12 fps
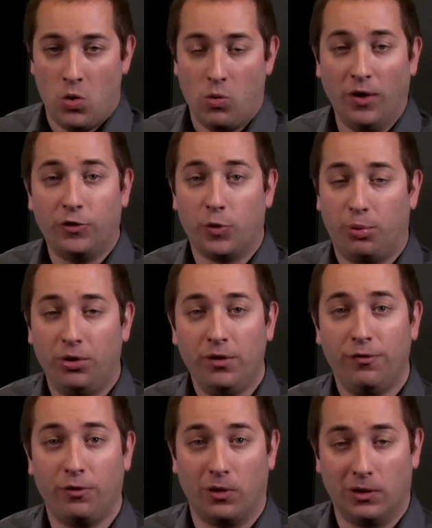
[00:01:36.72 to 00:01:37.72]
Once a
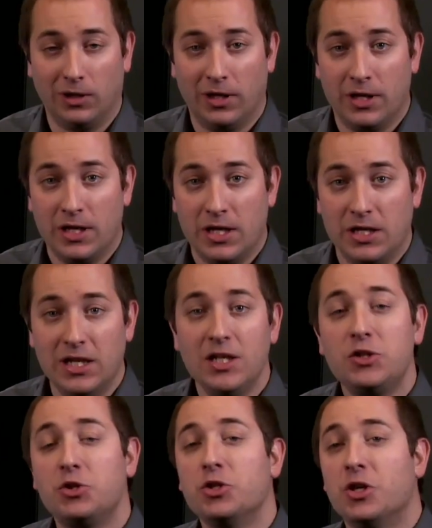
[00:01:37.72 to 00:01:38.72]
peripheral
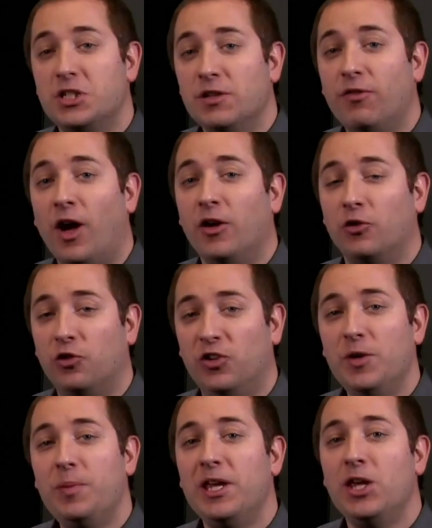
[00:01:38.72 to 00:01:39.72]
needs to notify the
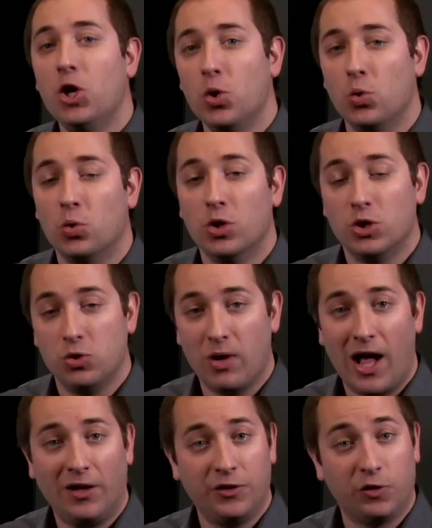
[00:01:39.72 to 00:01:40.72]
CPU to
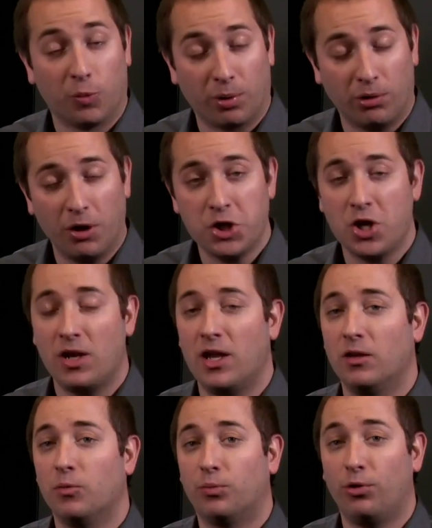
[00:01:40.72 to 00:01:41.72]
halt its operation
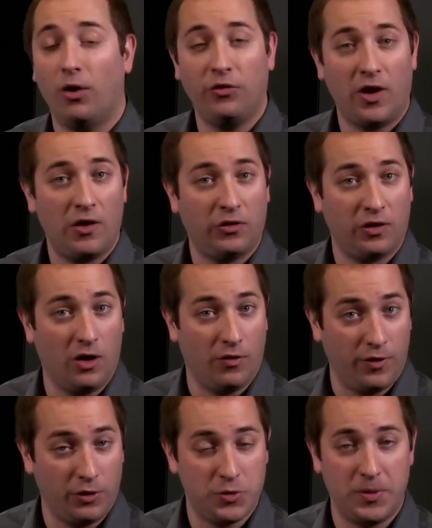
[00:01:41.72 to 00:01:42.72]
and process a
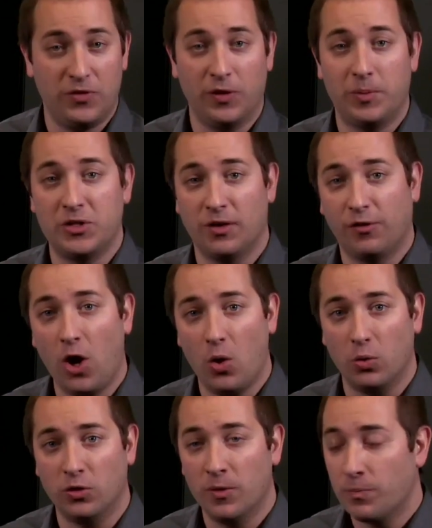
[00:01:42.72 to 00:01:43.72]
very specific piece of
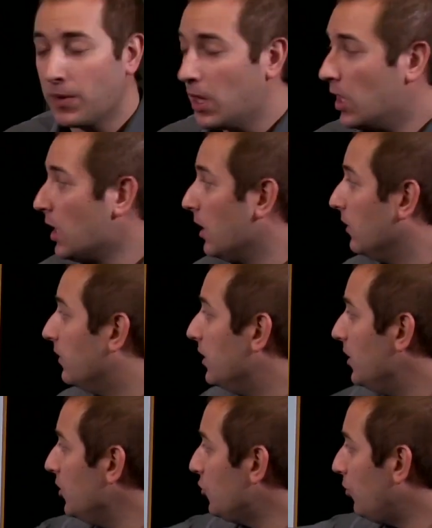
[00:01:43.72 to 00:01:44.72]
code,
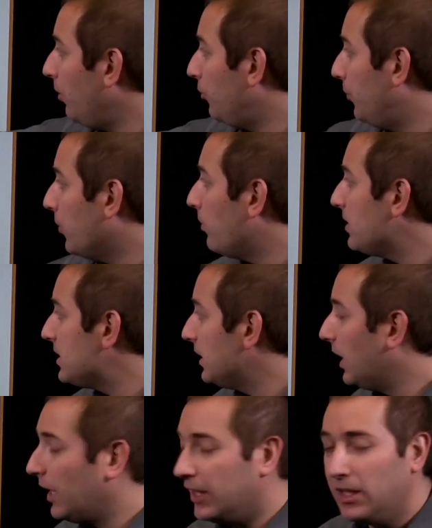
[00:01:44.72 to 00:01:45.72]
the interrupt request
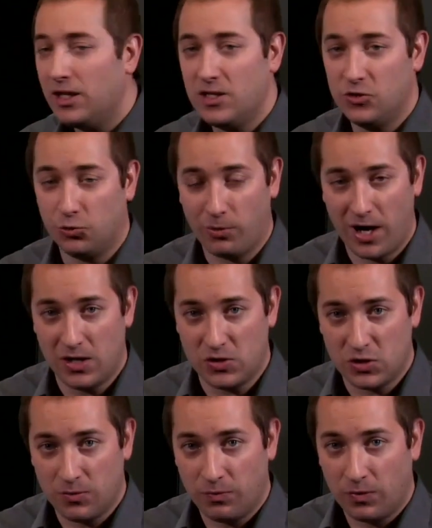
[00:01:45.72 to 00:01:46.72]
line is
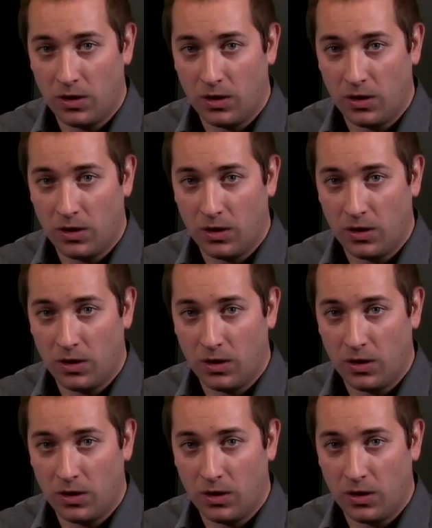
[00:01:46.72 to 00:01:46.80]
raised.